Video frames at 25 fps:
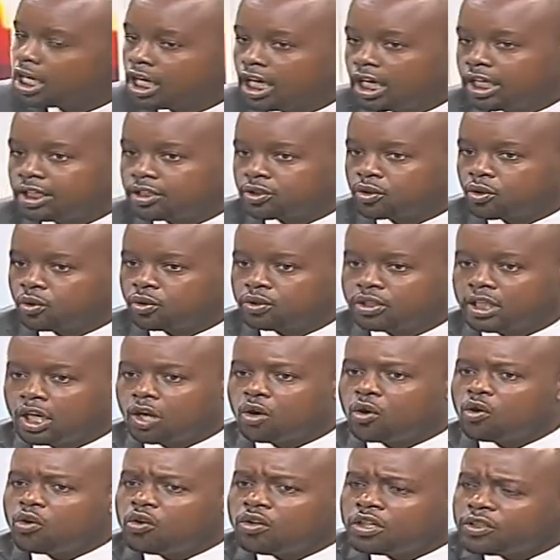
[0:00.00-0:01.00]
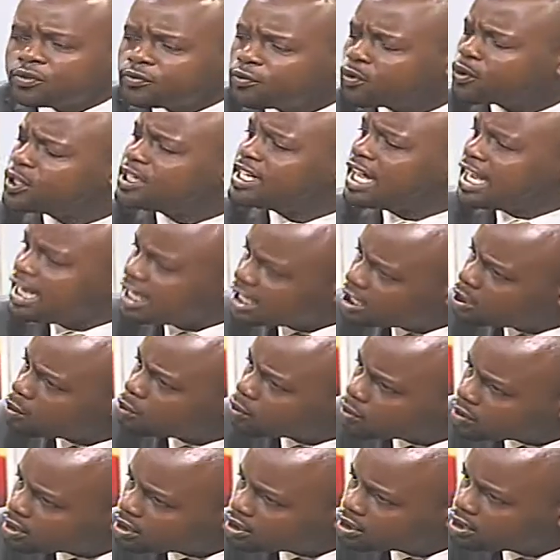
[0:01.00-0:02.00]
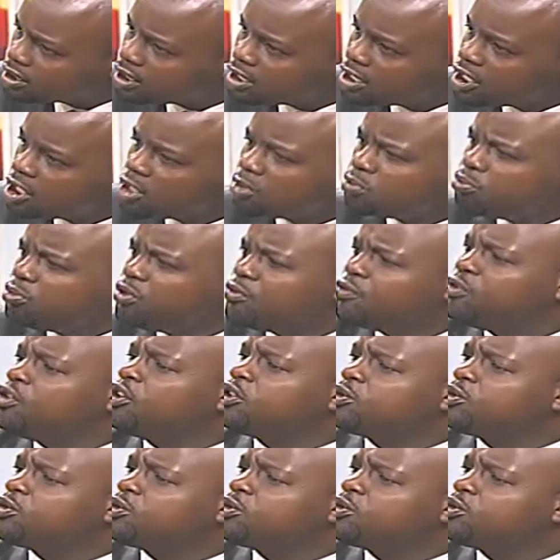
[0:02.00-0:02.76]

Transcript: And so the calls for dialogue before